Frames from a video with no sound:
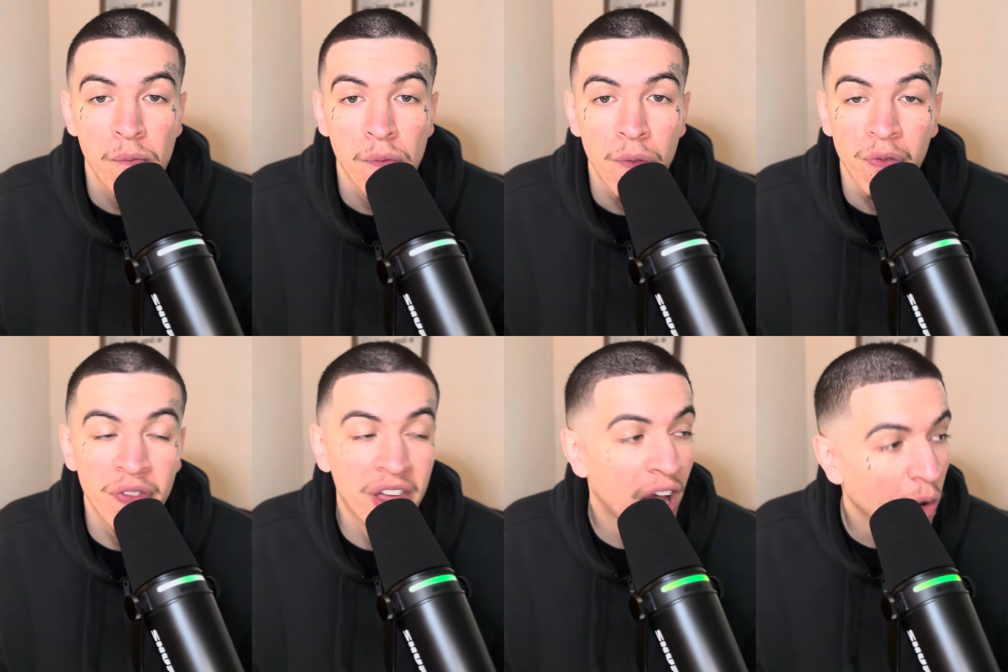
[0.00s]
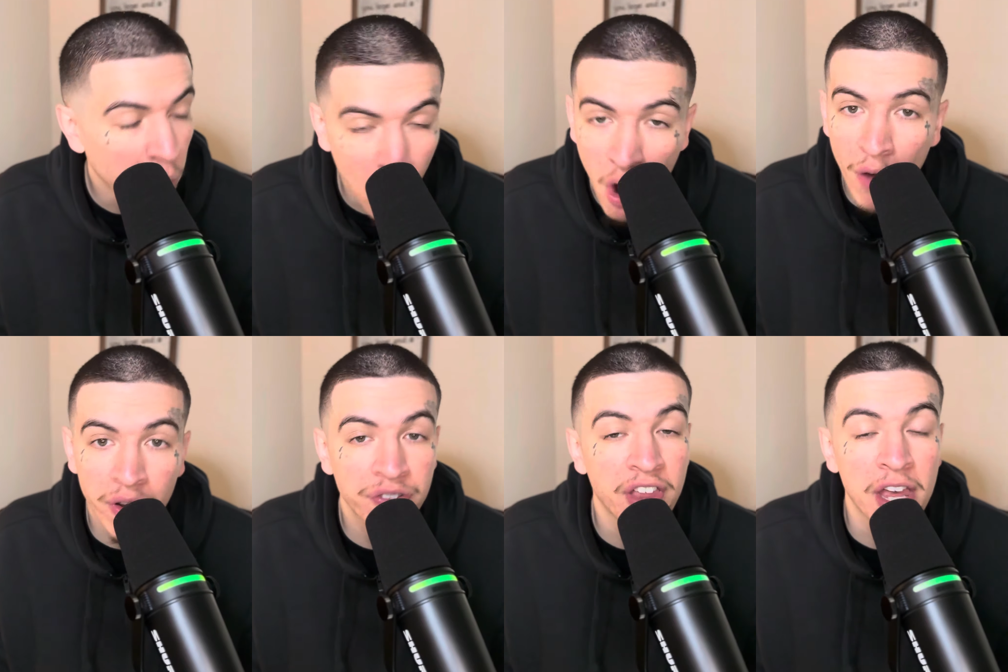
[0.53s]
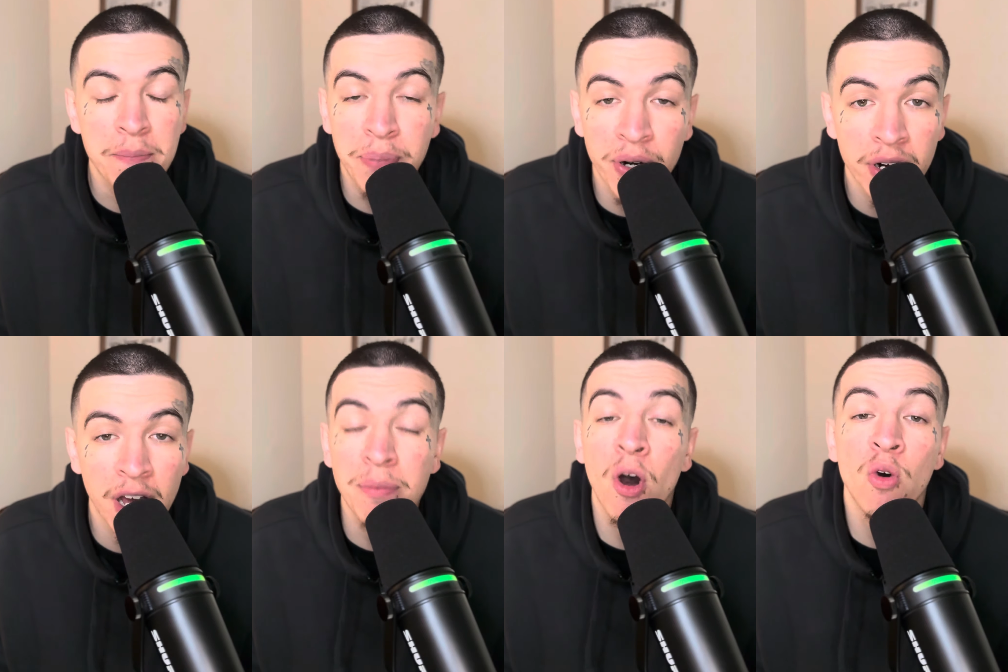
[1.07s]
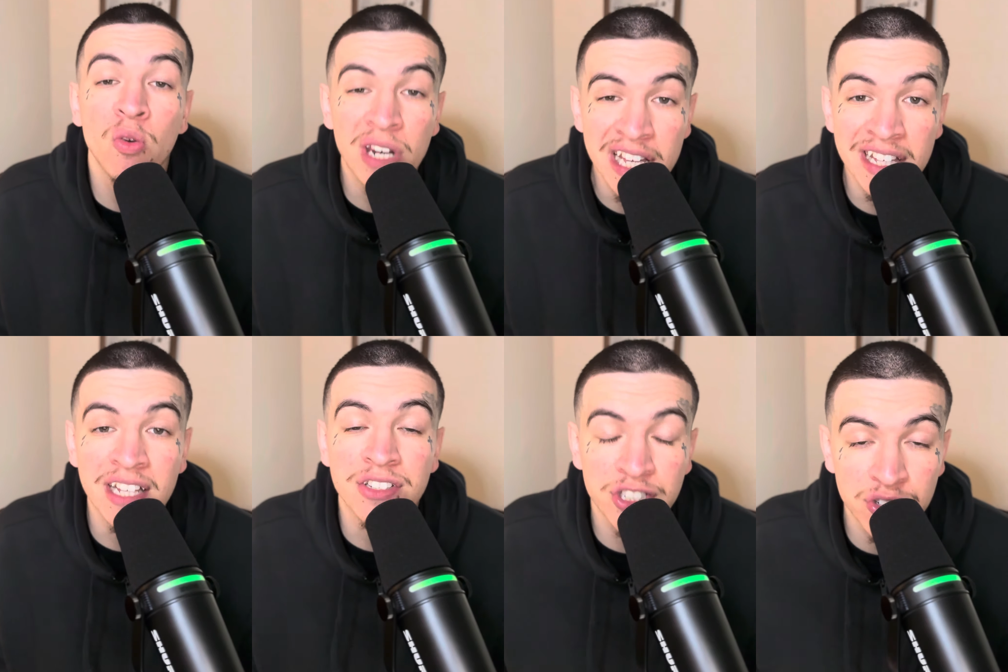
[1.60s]
That wall that they put up only
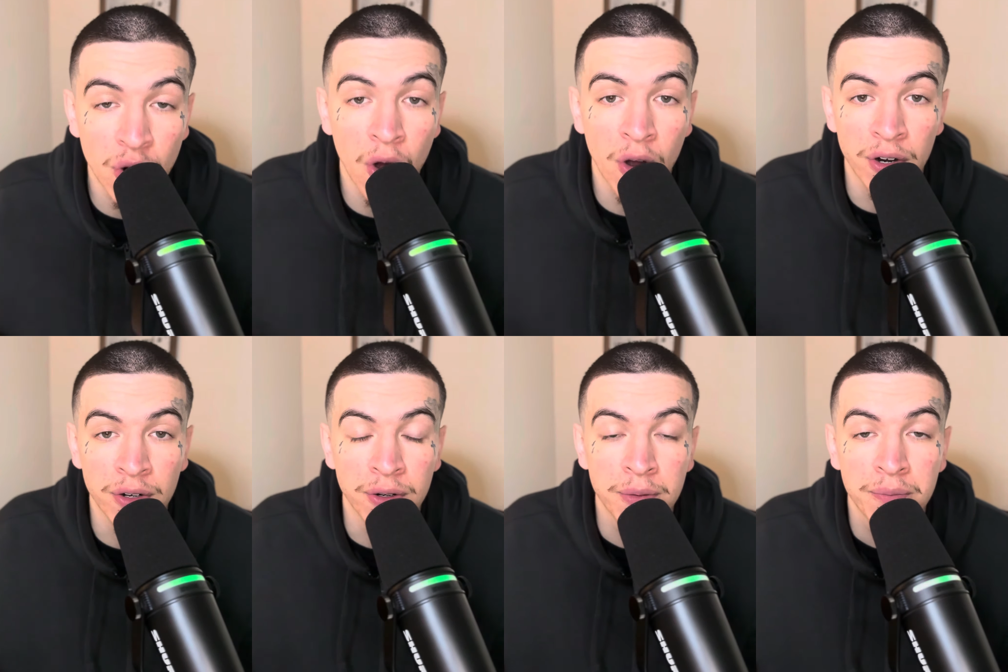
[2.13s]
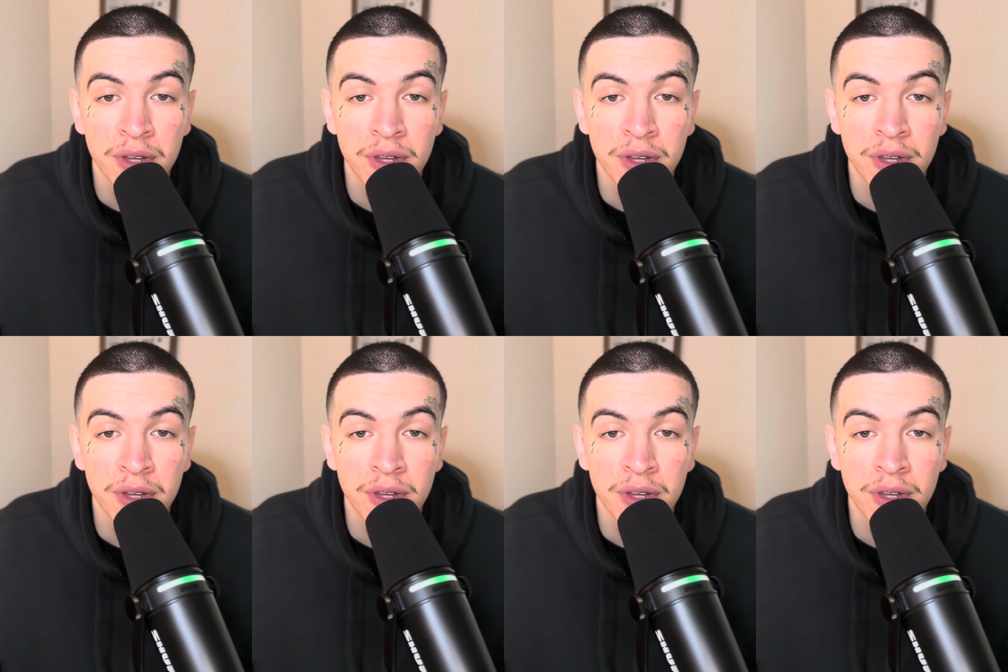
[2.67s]
gets stronger.